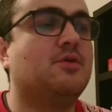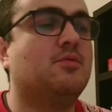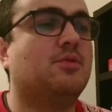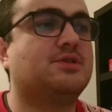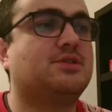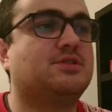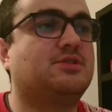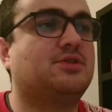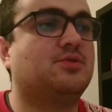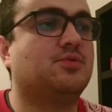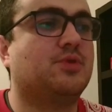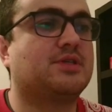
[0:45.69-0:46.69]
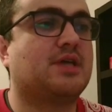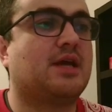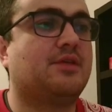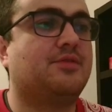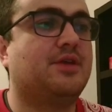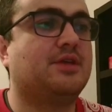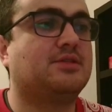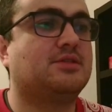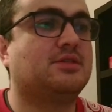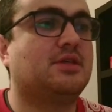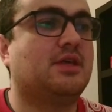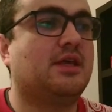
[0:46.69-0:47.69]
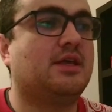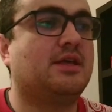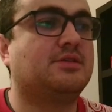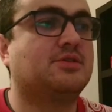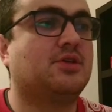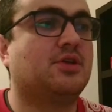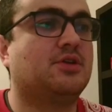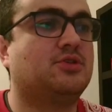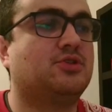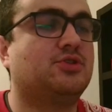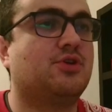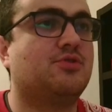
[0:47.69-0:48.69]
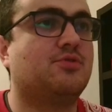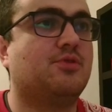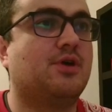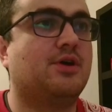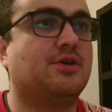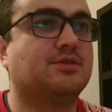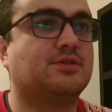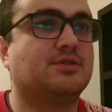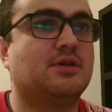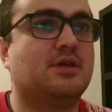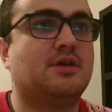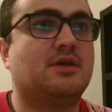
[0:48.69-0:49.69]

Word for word: What does this do exactly? This is going to show us